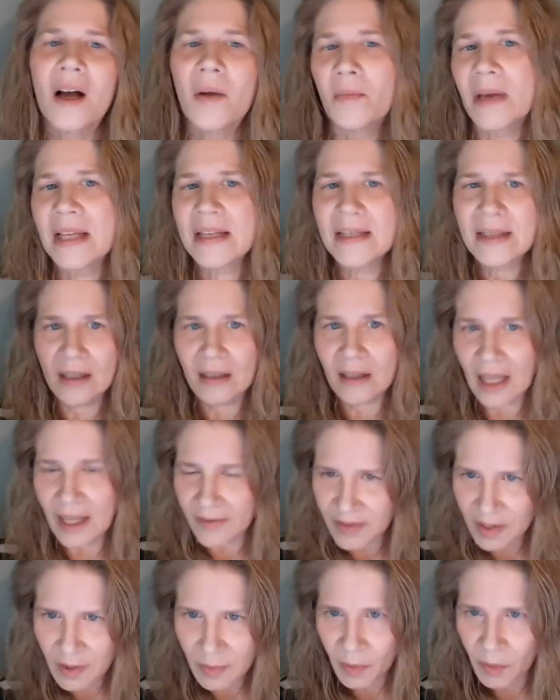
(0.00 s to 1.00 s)
Basic life
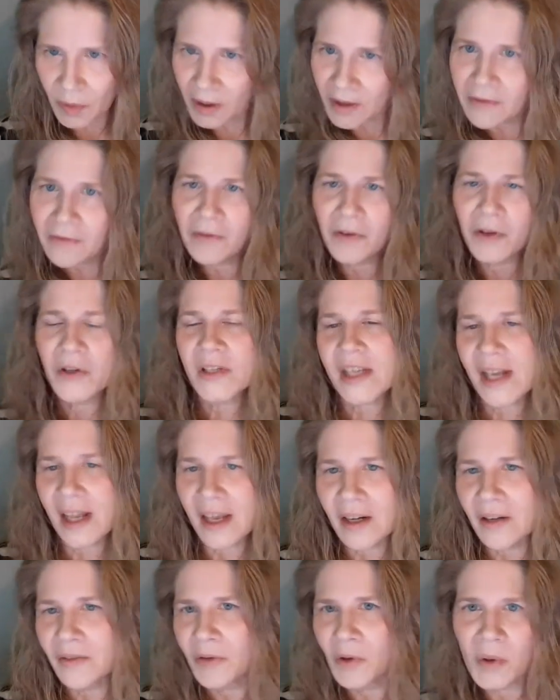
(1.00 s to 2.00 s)
support and first
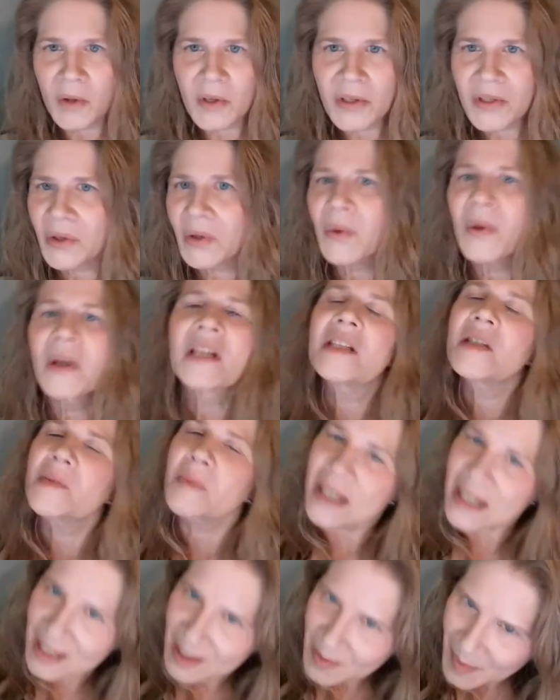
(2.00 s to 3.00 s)
aid, of course, are going to be
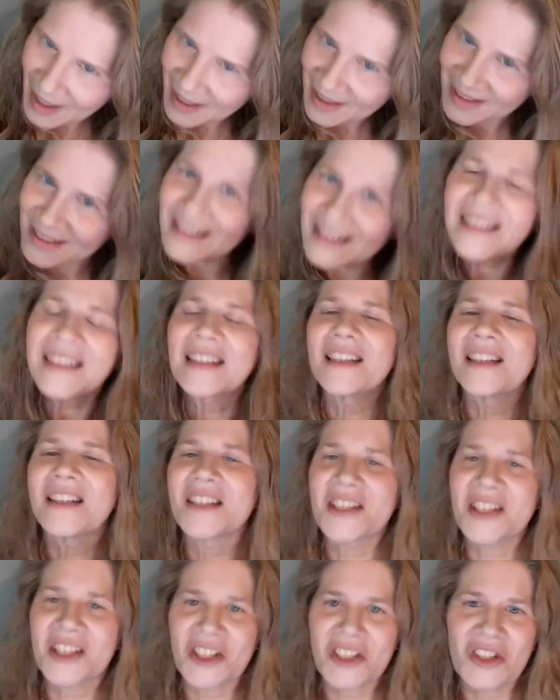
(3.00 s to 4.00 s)
expected in
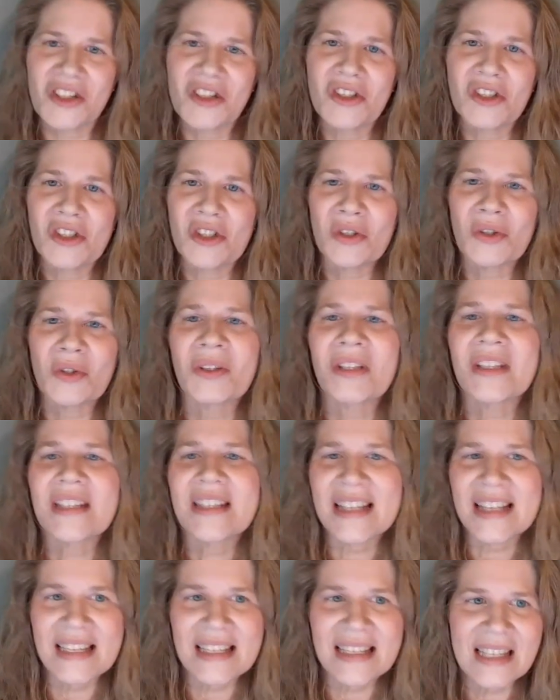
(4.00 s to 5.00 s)
addition to the
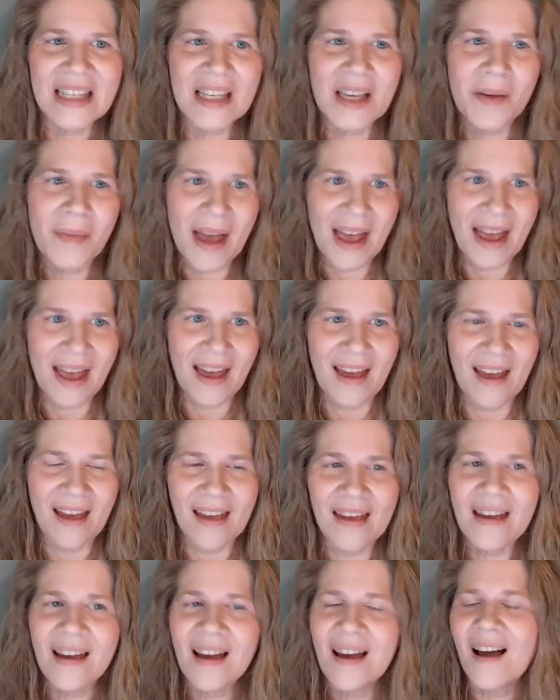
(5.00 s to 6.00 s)

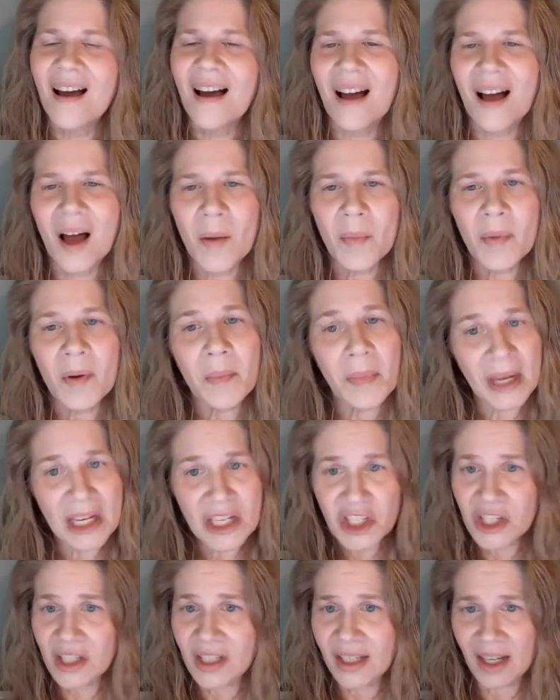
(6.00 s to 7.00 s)
CCMA. But
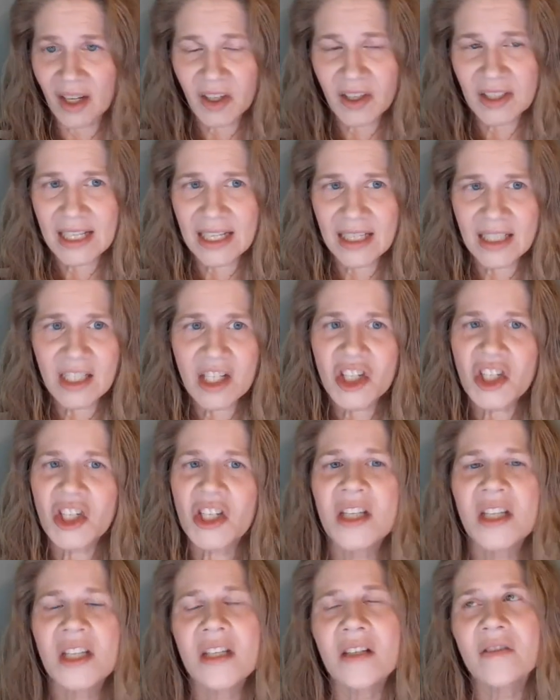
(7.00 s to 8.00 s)
patient care technician,
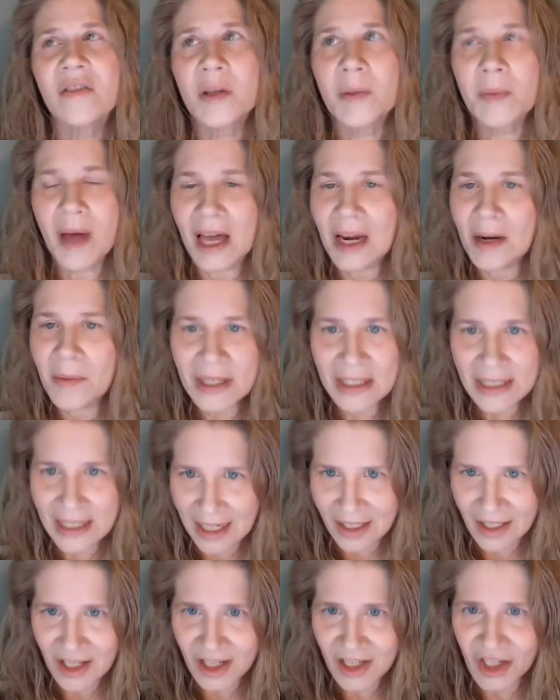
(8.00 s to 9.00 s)
phlebotomy
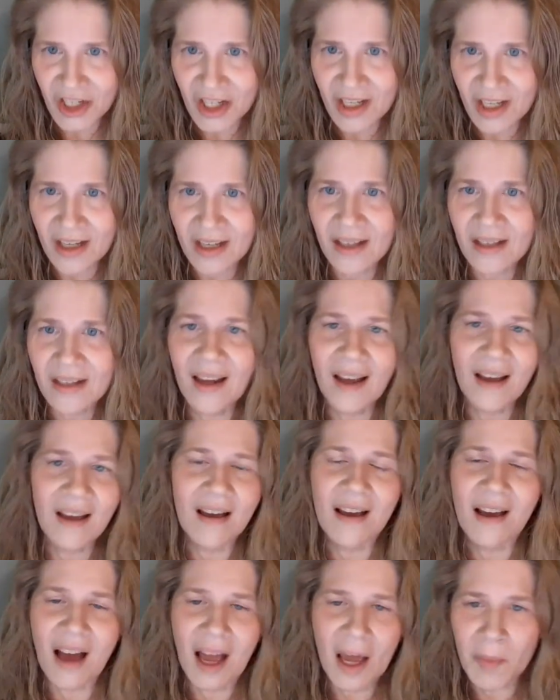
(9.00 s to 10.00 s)
technician,
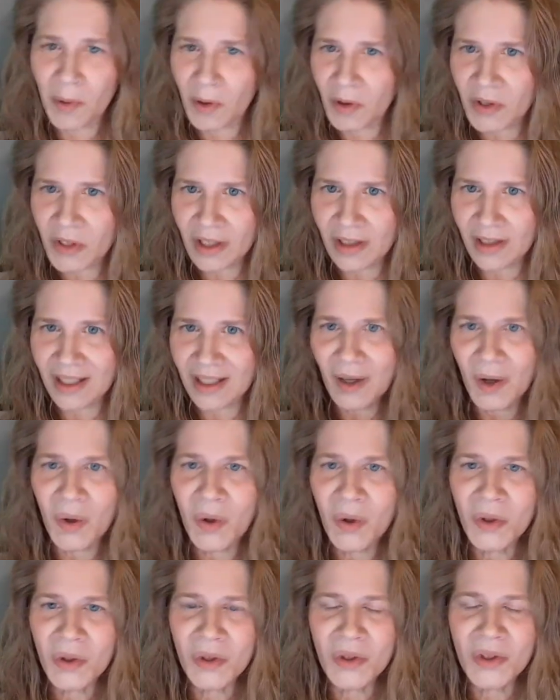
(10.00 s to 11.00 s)
I personally
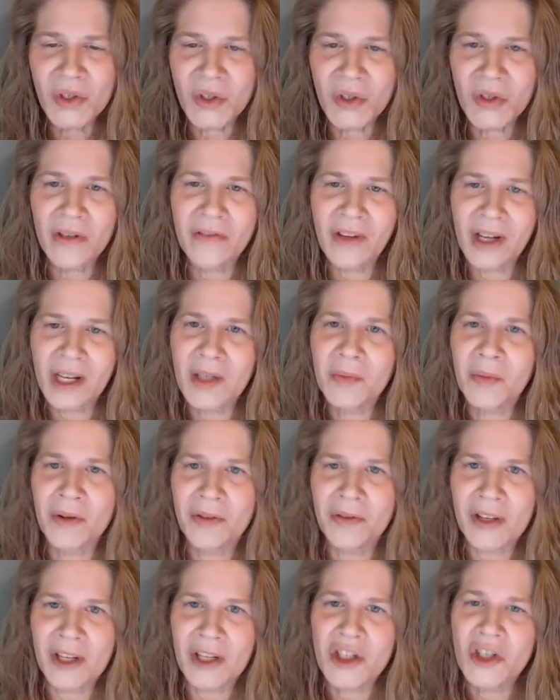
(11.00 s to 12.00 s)
hold certified
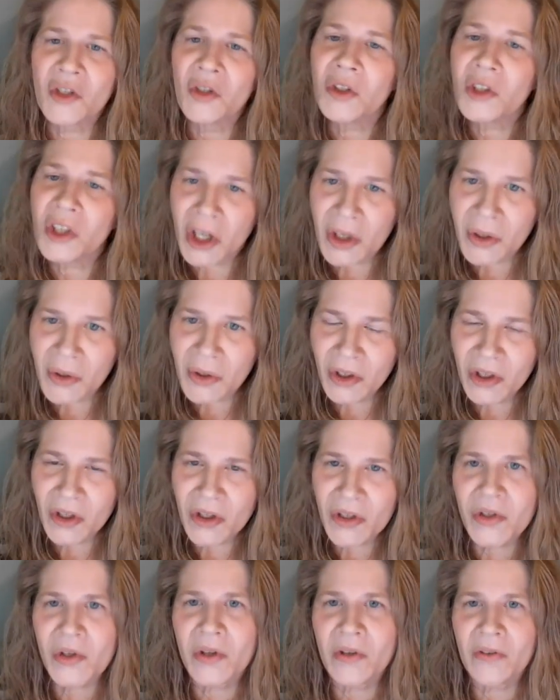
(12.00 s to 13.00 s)
professional coder,
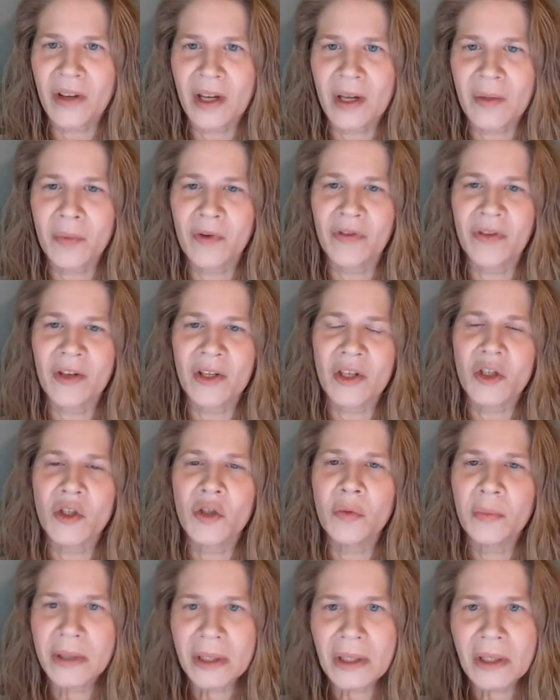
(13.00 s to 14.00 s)
certified
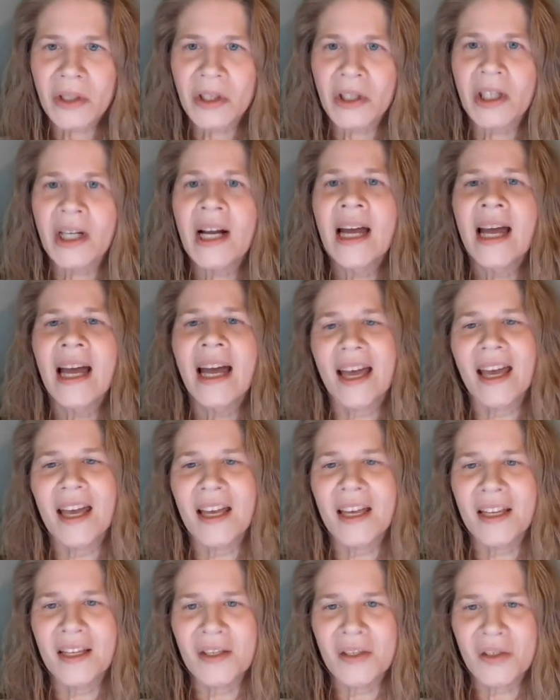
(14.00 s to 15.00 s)
professional biller,
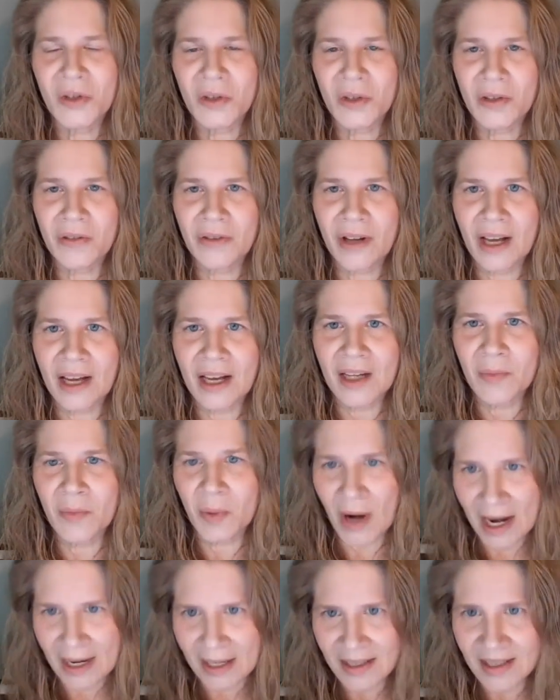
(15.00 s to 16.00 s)
and certified
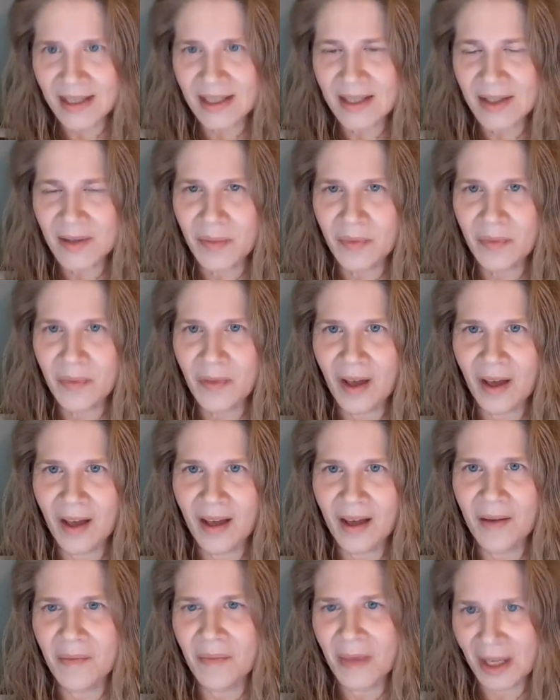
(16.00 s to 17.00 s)
practice
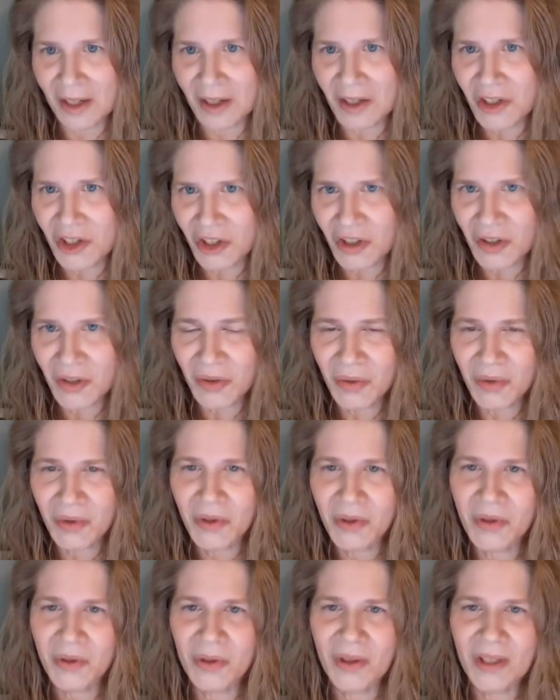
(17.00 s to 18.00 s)
manager
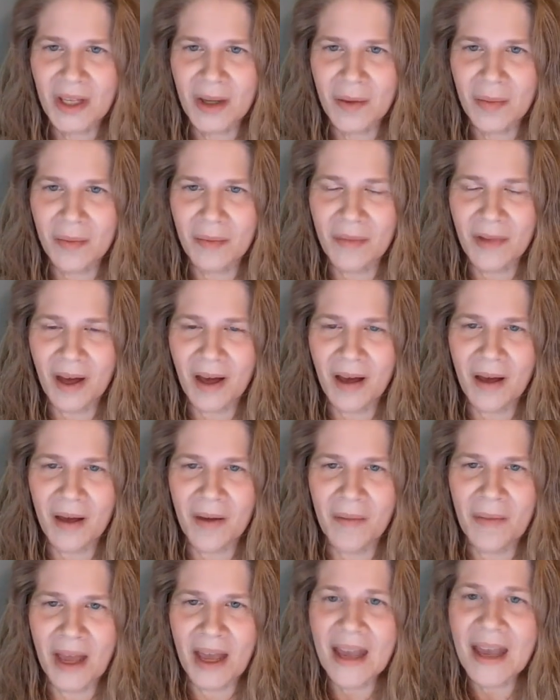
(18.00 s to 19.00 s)
through the
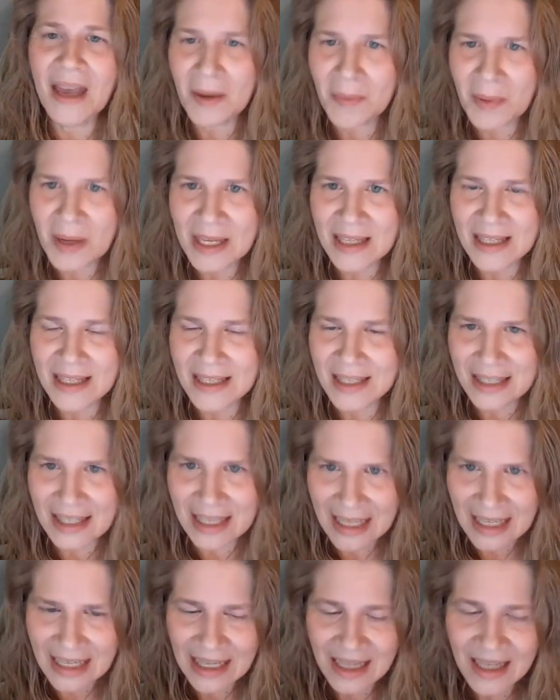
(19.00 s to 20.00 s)

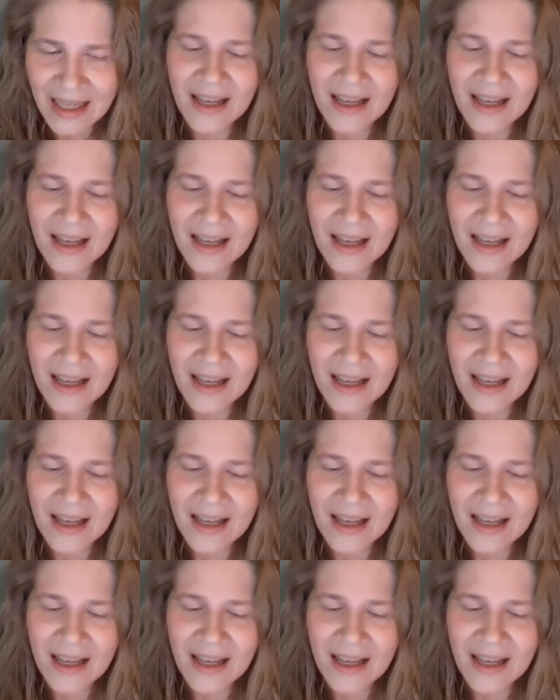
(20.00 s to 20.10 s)
AAPC.